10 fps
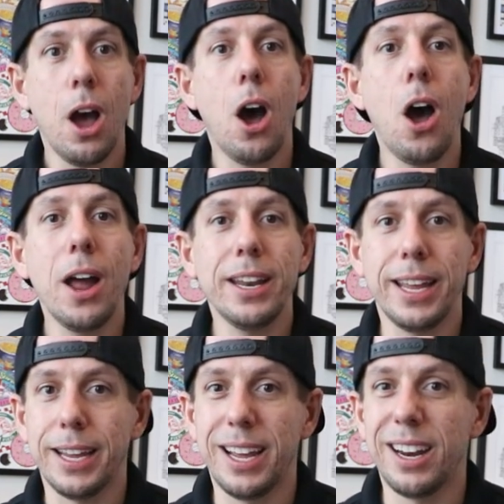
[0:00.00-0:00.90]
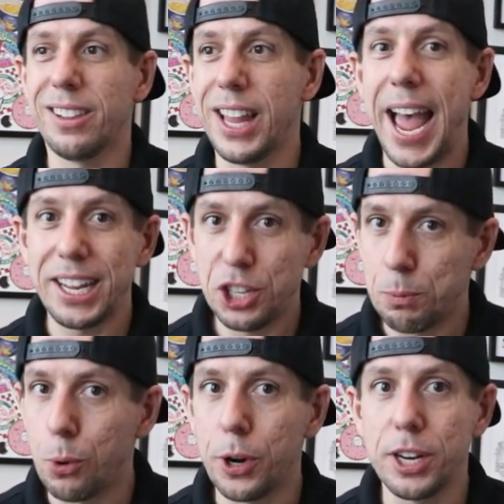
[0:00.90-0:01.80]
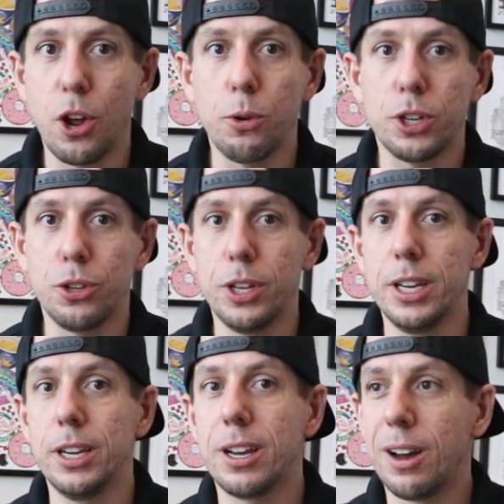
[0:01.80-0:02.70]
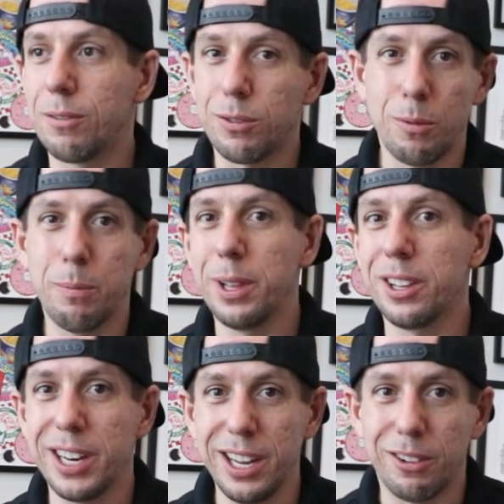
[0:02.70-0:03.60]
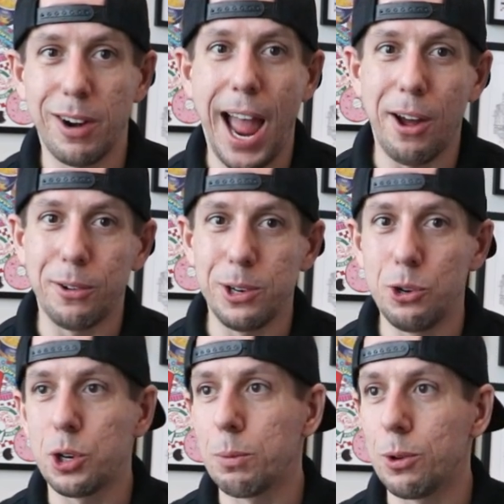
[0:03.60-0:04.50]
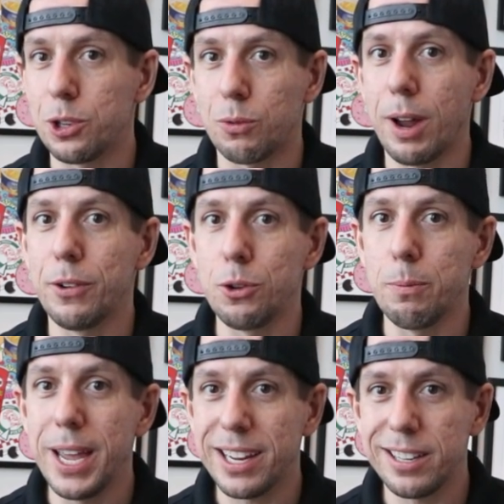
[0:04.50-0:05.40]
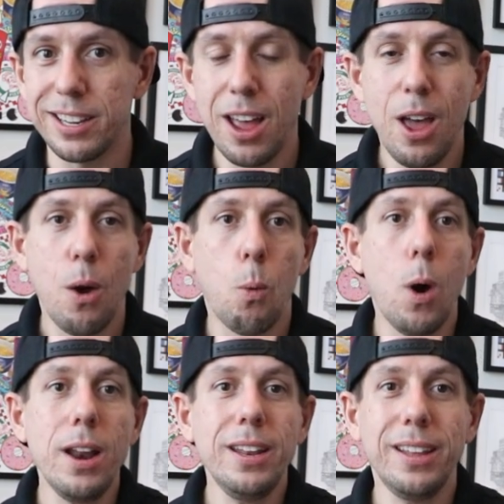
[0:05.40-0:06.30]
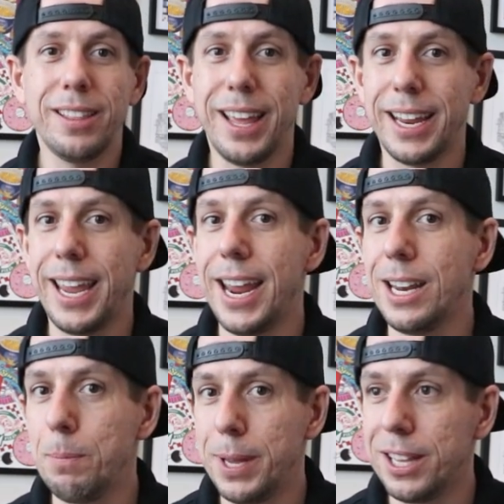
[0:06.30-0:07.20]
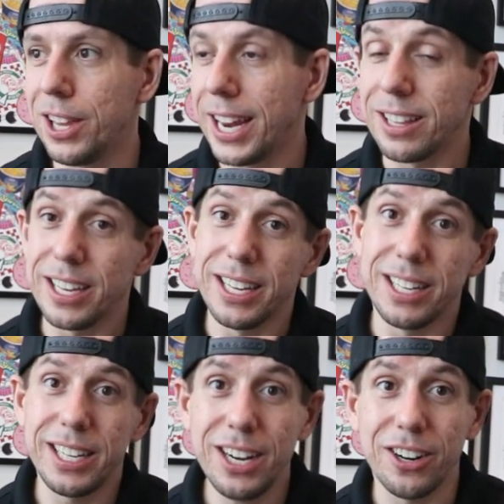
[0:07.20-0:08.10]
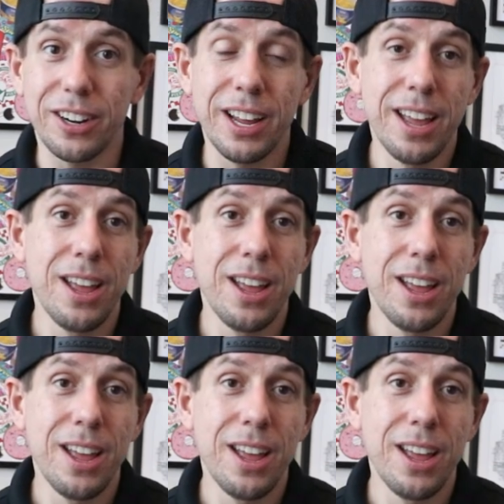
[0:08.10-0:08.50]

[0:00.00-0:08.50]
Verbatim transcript: On a kind of last supporting note to the comfortability around Nutrabolt's revenue mix, one that KDP likely considered